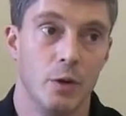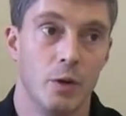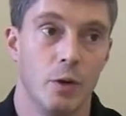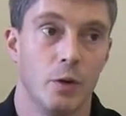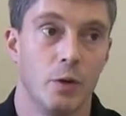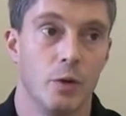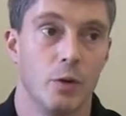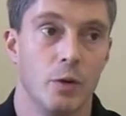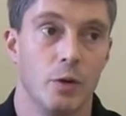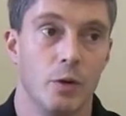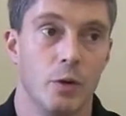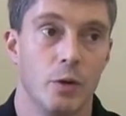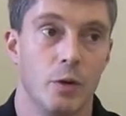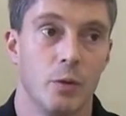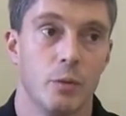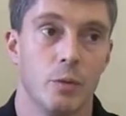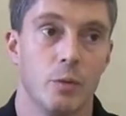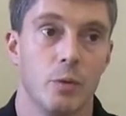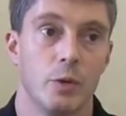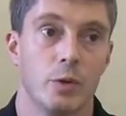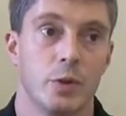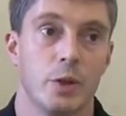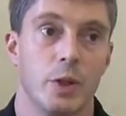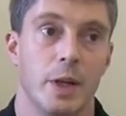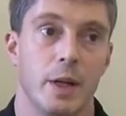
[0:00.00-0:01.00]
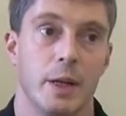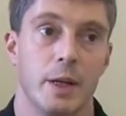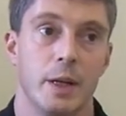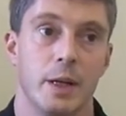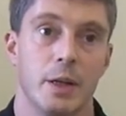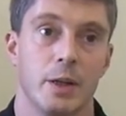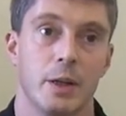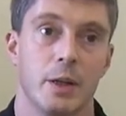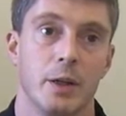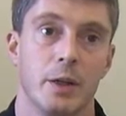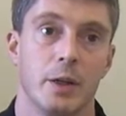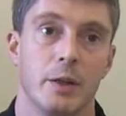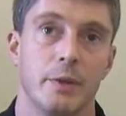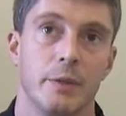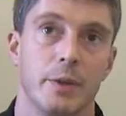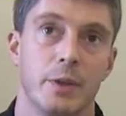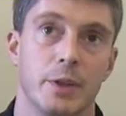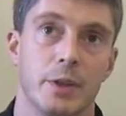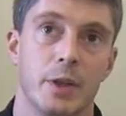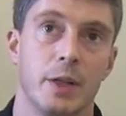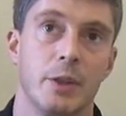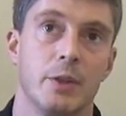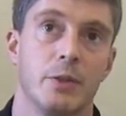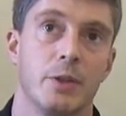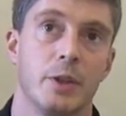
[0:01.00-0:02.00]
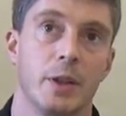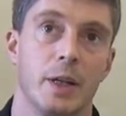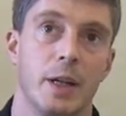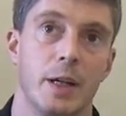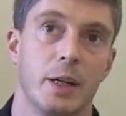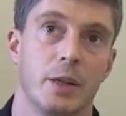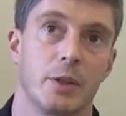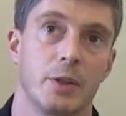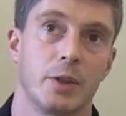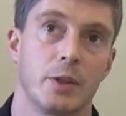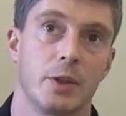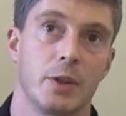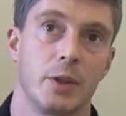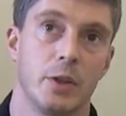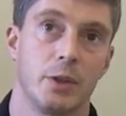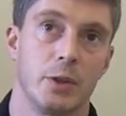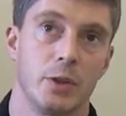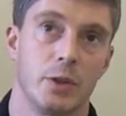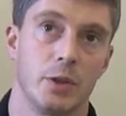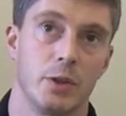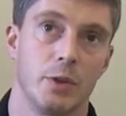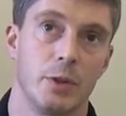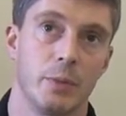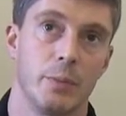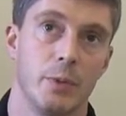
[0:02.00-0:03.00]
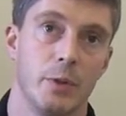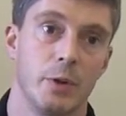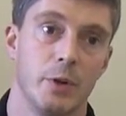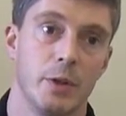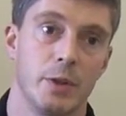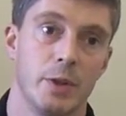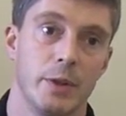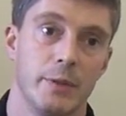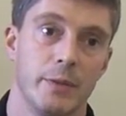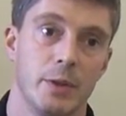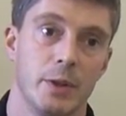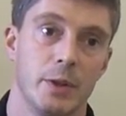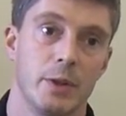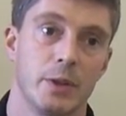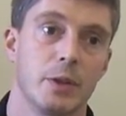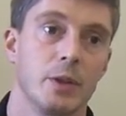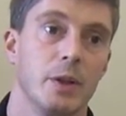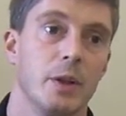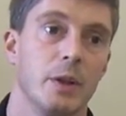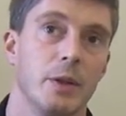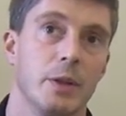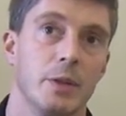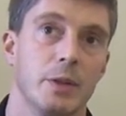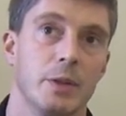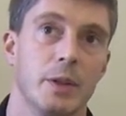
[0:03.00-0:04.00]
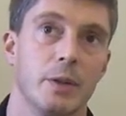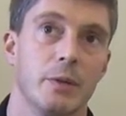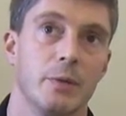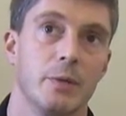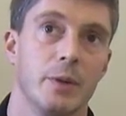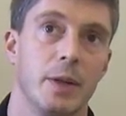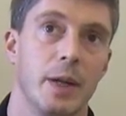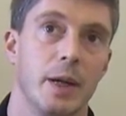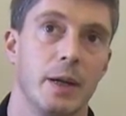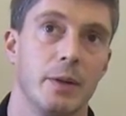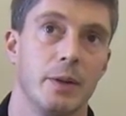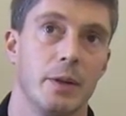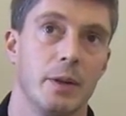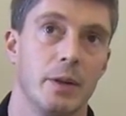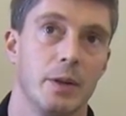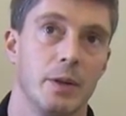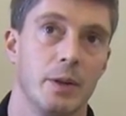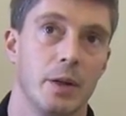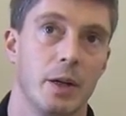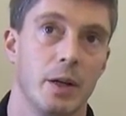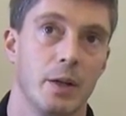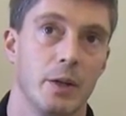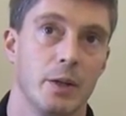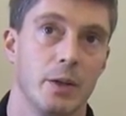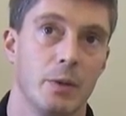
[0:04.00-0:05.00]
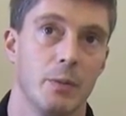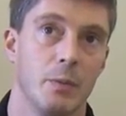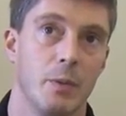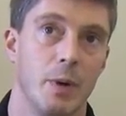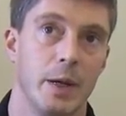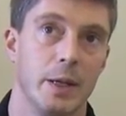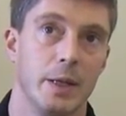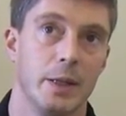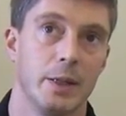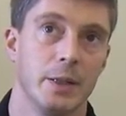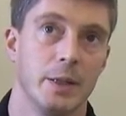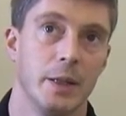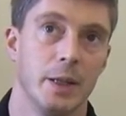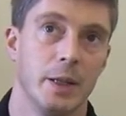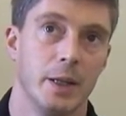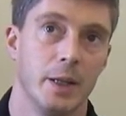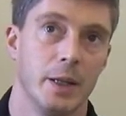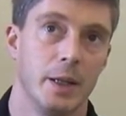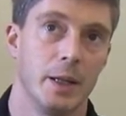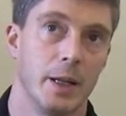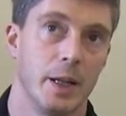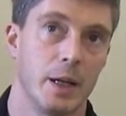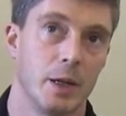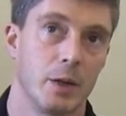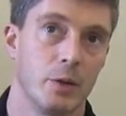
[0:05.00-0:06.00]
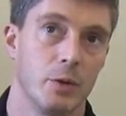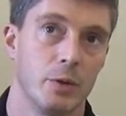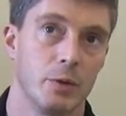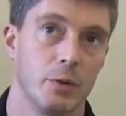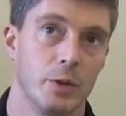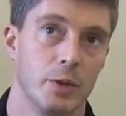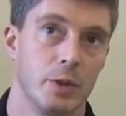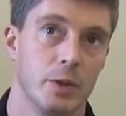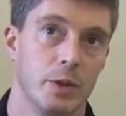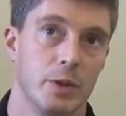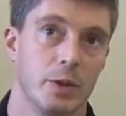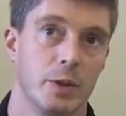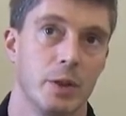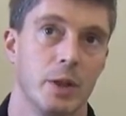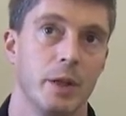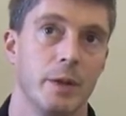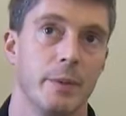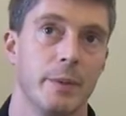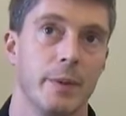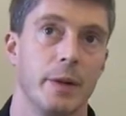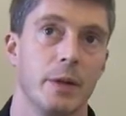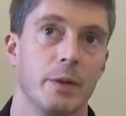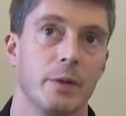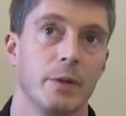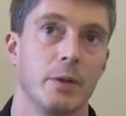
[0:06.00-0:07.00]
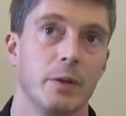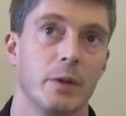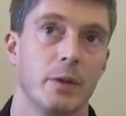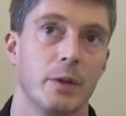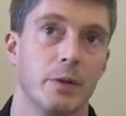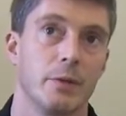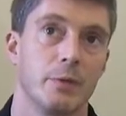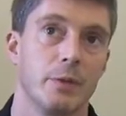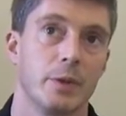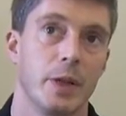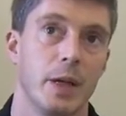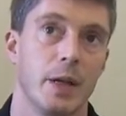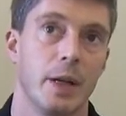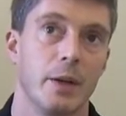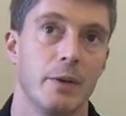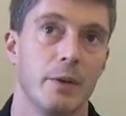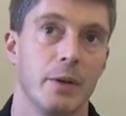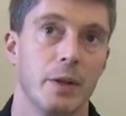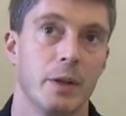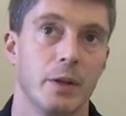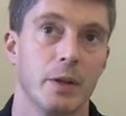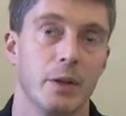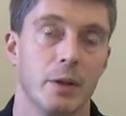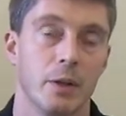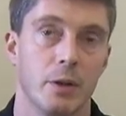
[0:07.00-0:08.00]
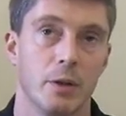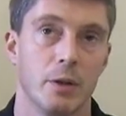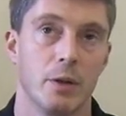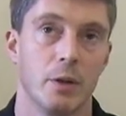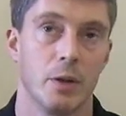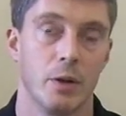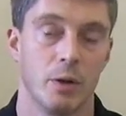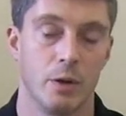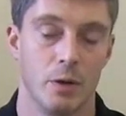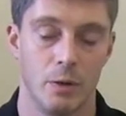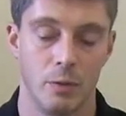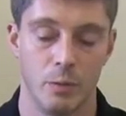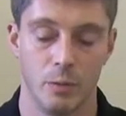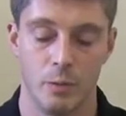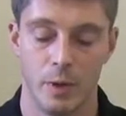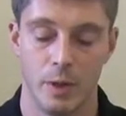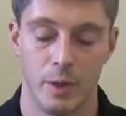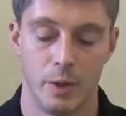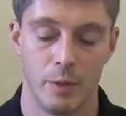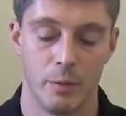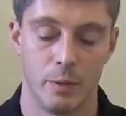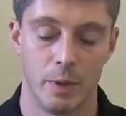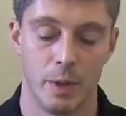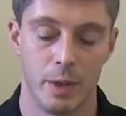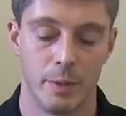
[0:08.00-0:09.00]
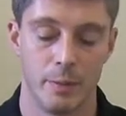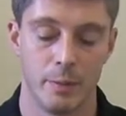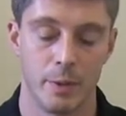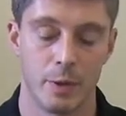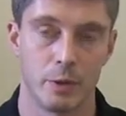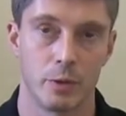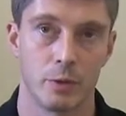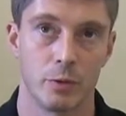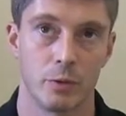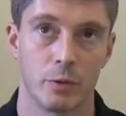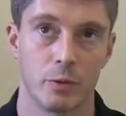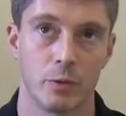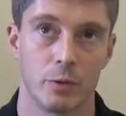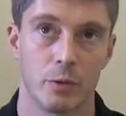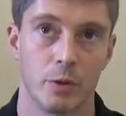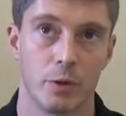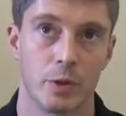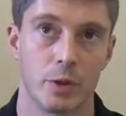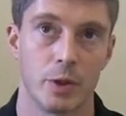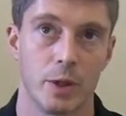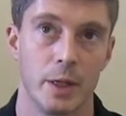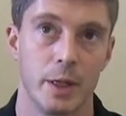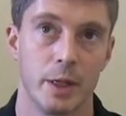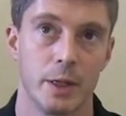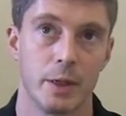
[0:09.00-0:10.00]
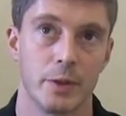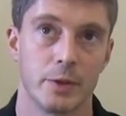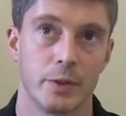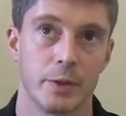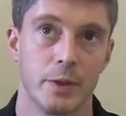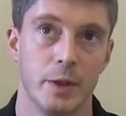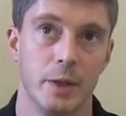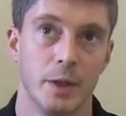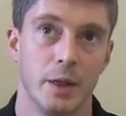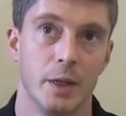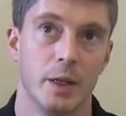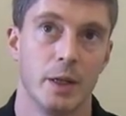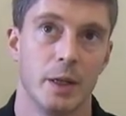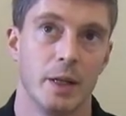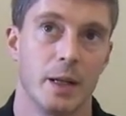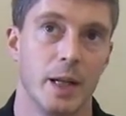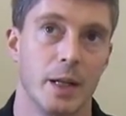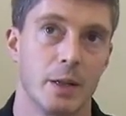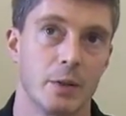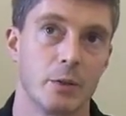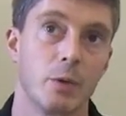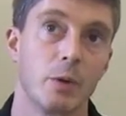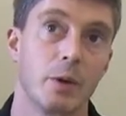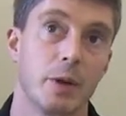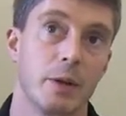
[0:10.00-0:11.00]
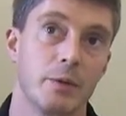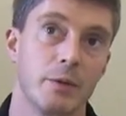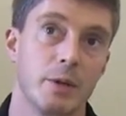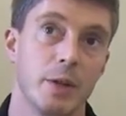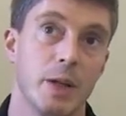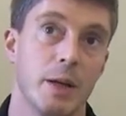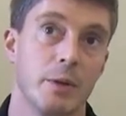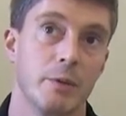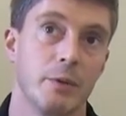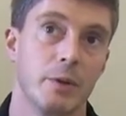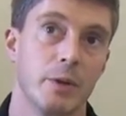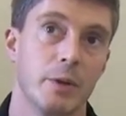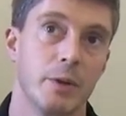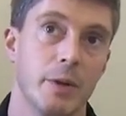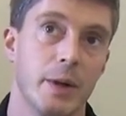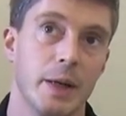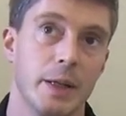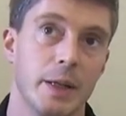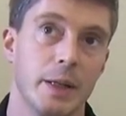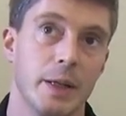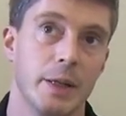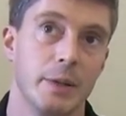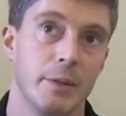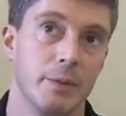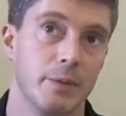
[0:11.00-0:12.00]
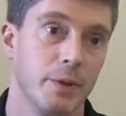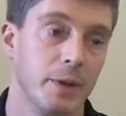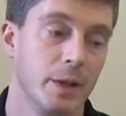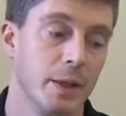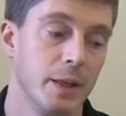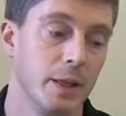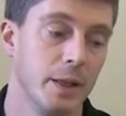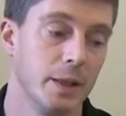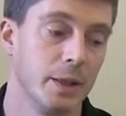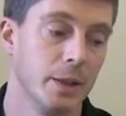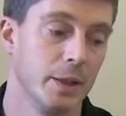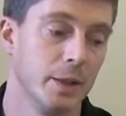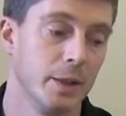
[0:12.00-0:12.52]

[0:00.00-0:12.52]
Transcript: Long walks and any kind of eccentric exercise, because the body's having to slow itself down under weight, and that causes a certain amount of tearing where the muscle cross-links, and that's what gives you that real achy feeling.